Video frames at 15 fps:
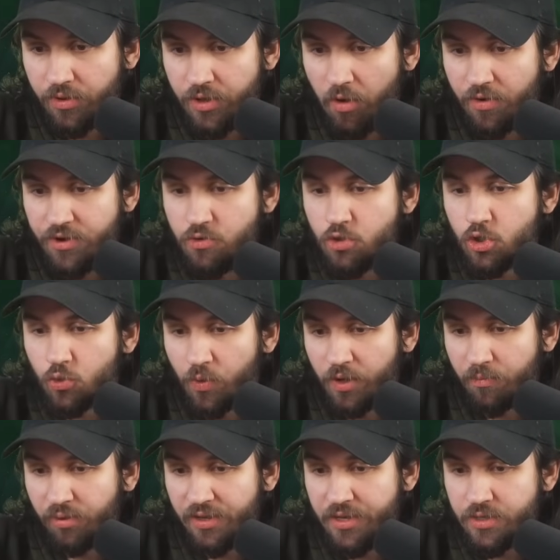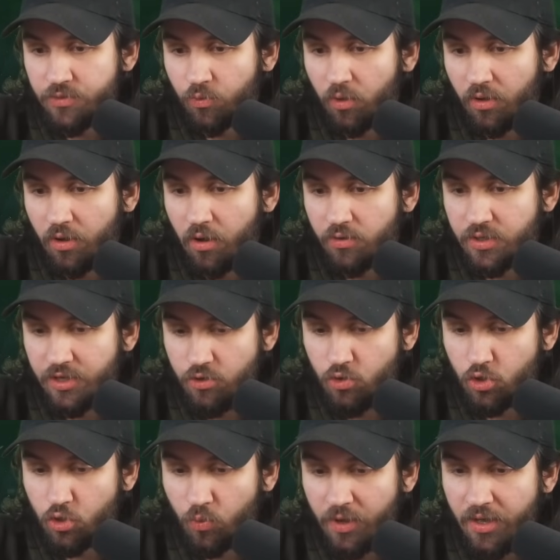Yo, can you swing, please? Royal Ghost, can you
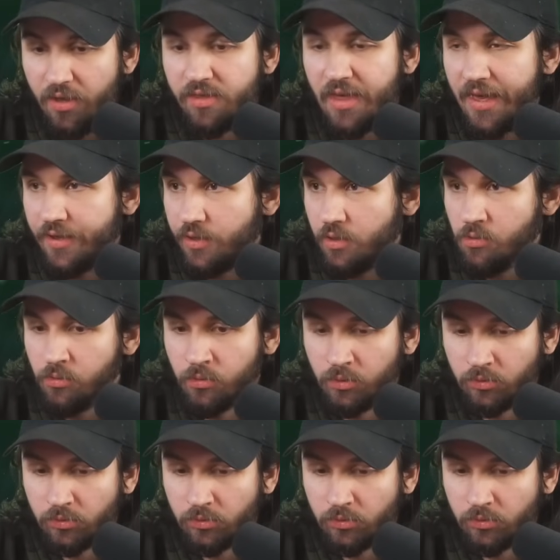swing? Thank you.